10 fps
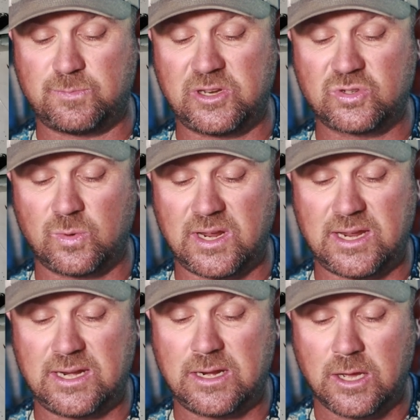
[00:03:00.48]

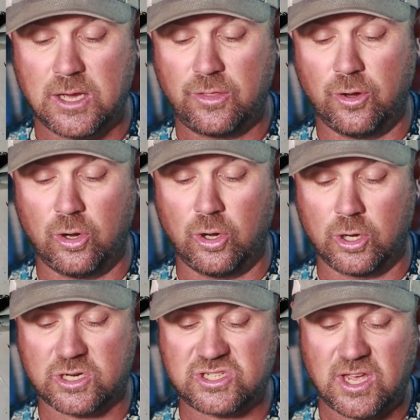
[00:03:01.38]
between the
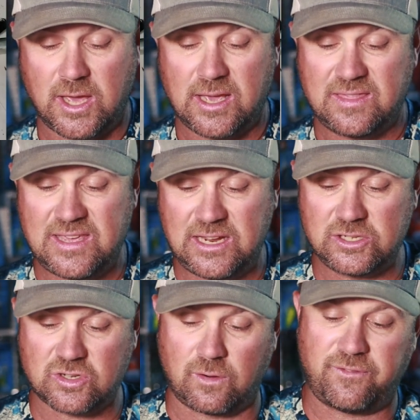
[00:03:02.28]
hooks.
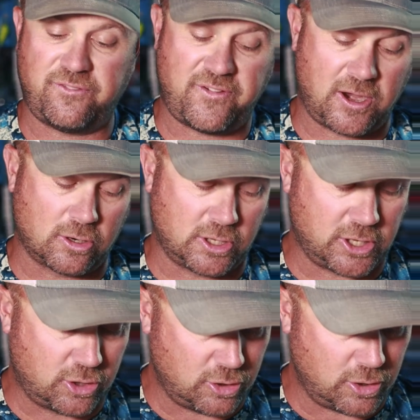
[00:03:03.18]
These are fairly
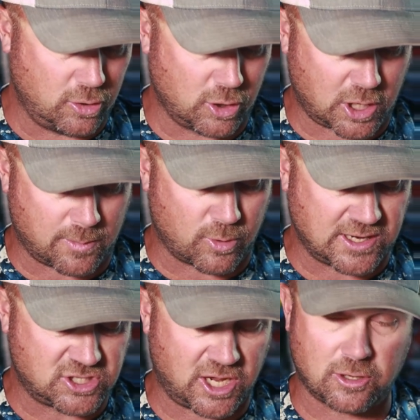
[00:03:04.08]
good hookup
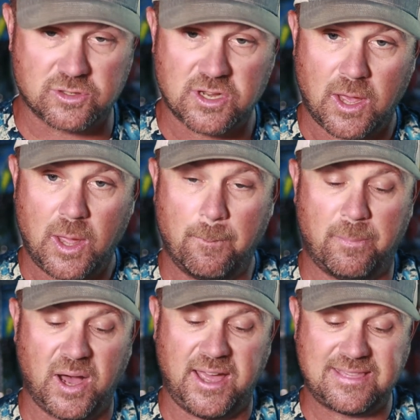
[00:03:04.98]
ratios,
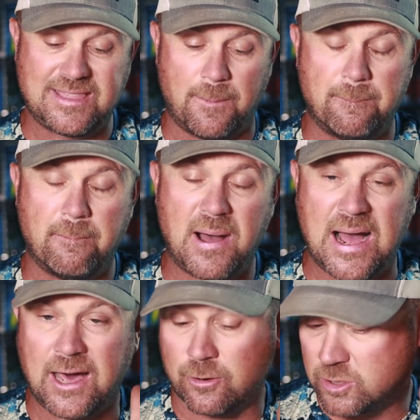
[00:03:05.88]
but the
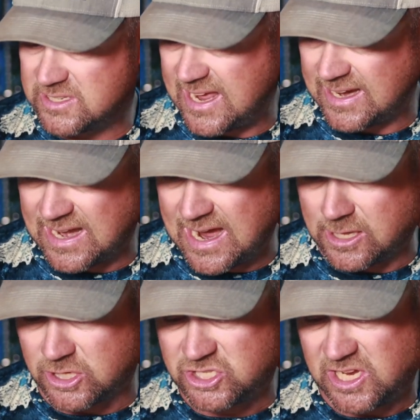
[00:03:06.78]
modern
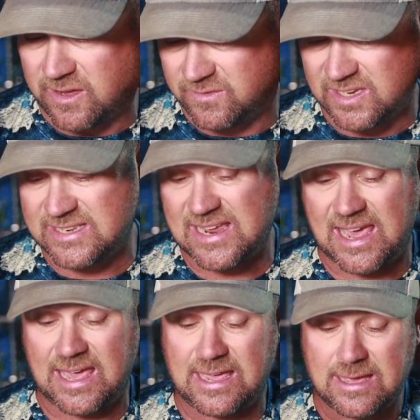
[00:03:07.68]
technology of
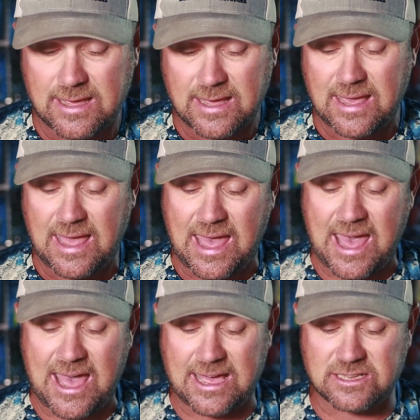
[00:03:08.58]
today
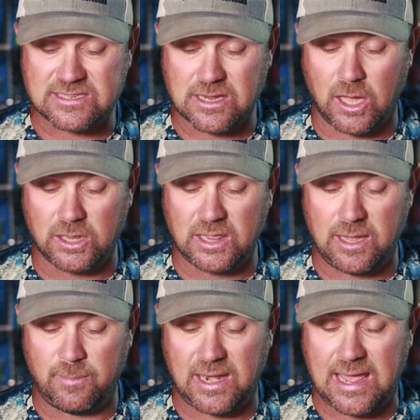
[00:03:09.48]
has
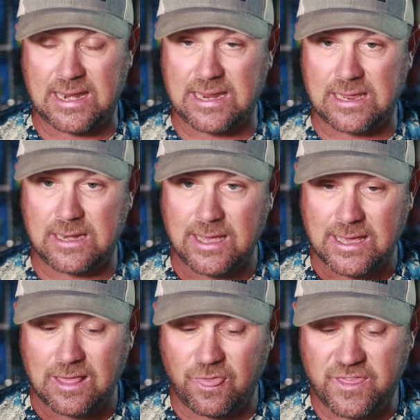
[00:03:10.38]
eliminated
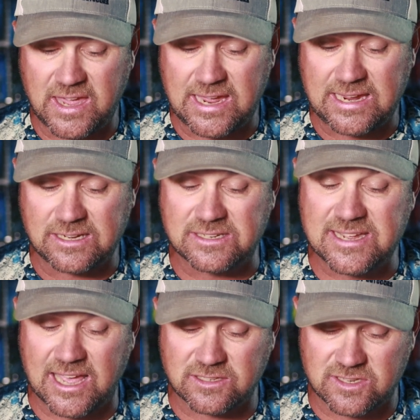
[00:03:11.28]
the
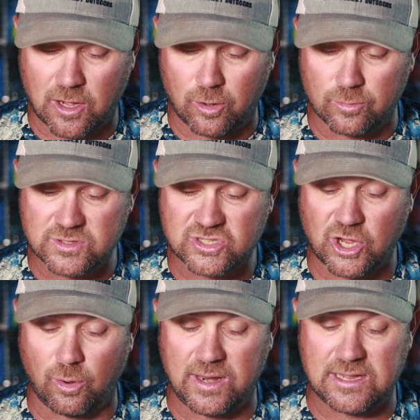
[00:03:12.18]
dead zone.
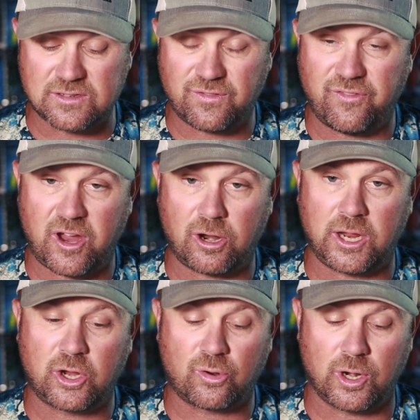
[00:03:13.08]
So it is
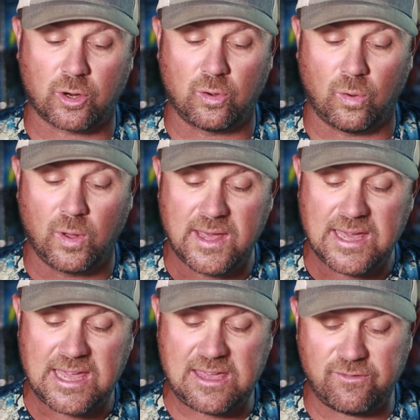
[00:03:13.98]
very critical,
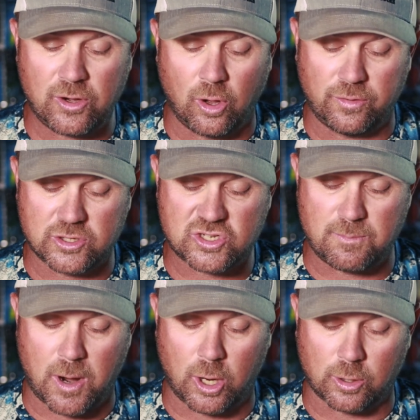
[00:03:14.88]
even on the
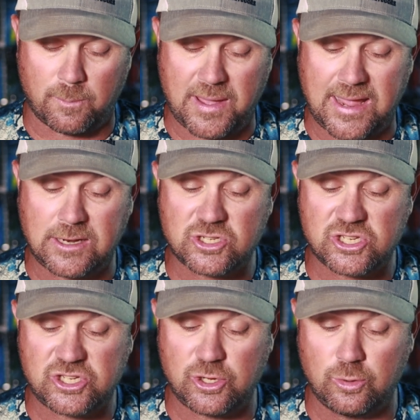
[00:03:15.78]
smaller baits,
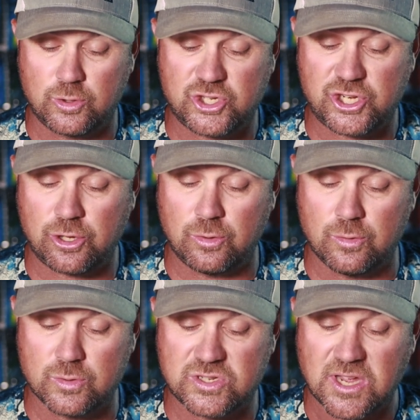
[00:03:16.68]
to
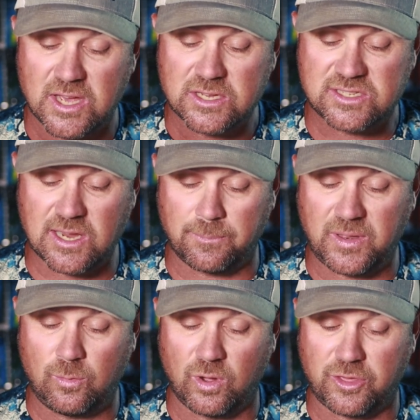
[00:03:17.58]
choose
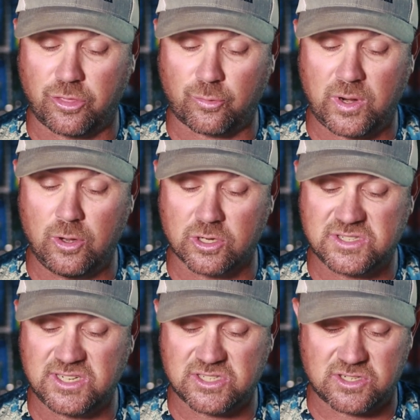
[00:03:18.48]
something with a three-hook
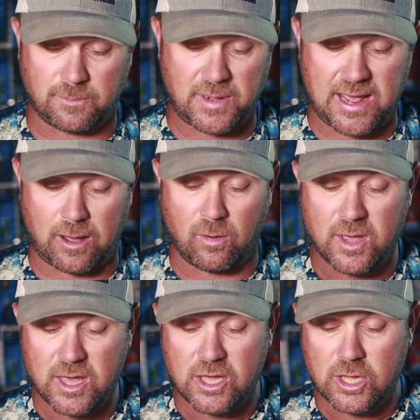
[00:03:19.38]
system. Now,
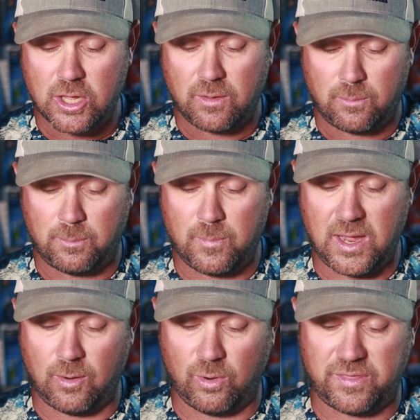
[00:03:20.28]

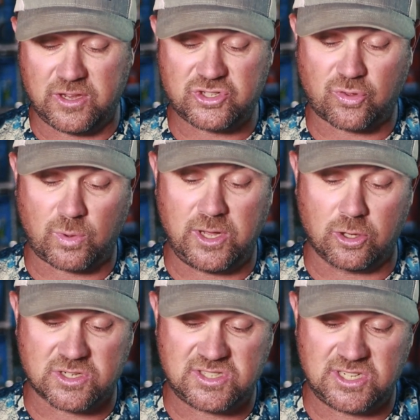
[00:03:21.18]
with this three-hook